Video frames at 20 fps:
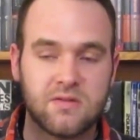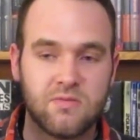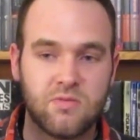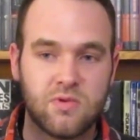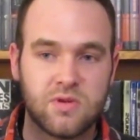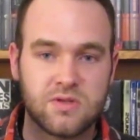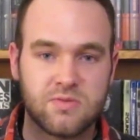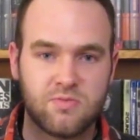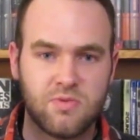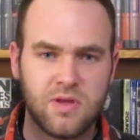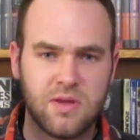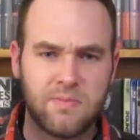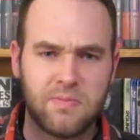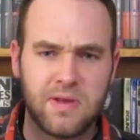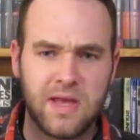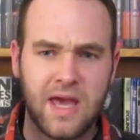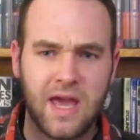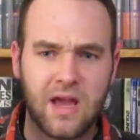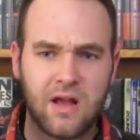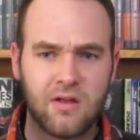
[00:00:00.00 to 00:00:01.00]
was really
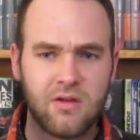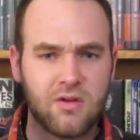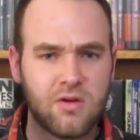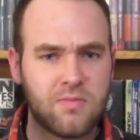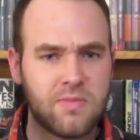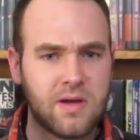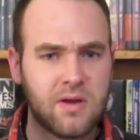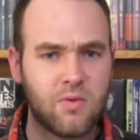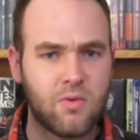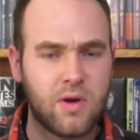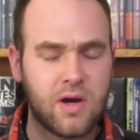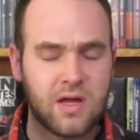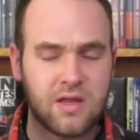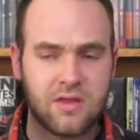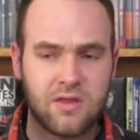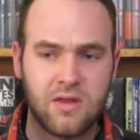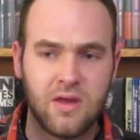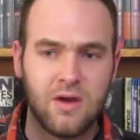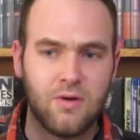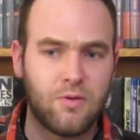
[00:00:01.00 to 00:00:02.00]
playing a little bit
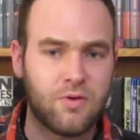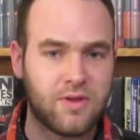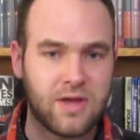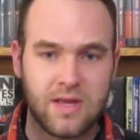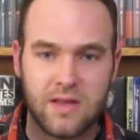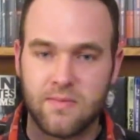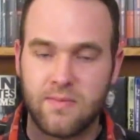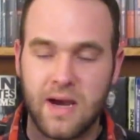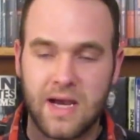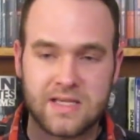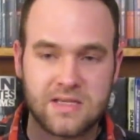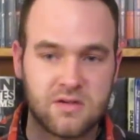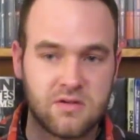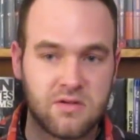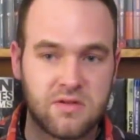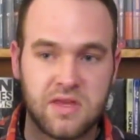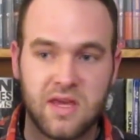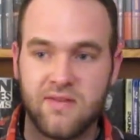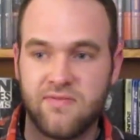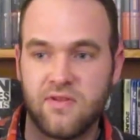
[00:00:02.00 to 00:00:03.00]
with like The Bicycle
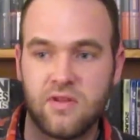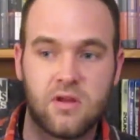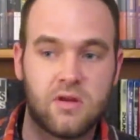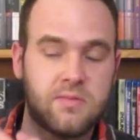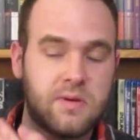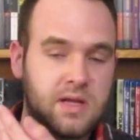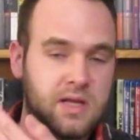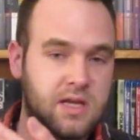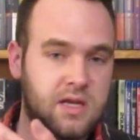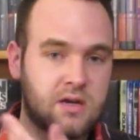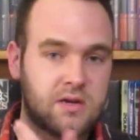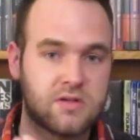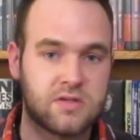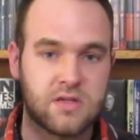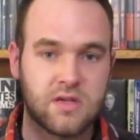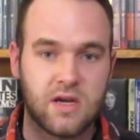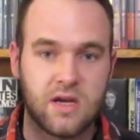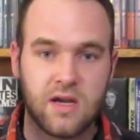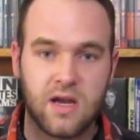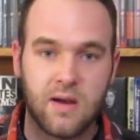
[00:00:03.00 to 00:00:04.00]
Thief
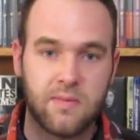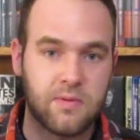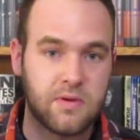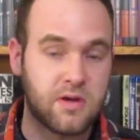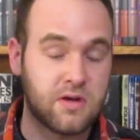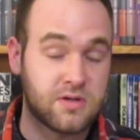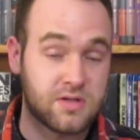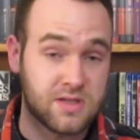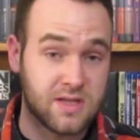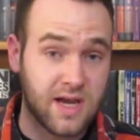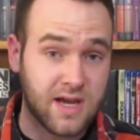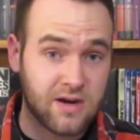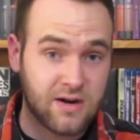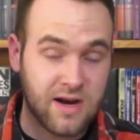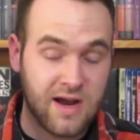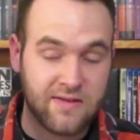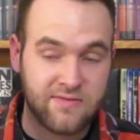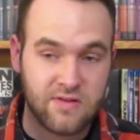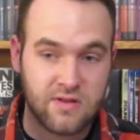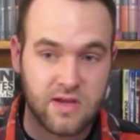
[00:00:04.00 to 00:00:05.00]
a couple years later
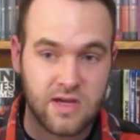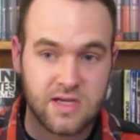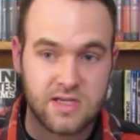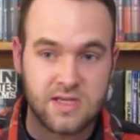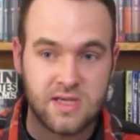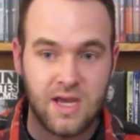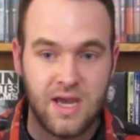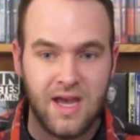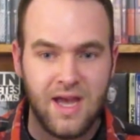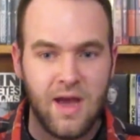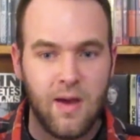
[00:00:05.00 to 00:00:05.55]
after this.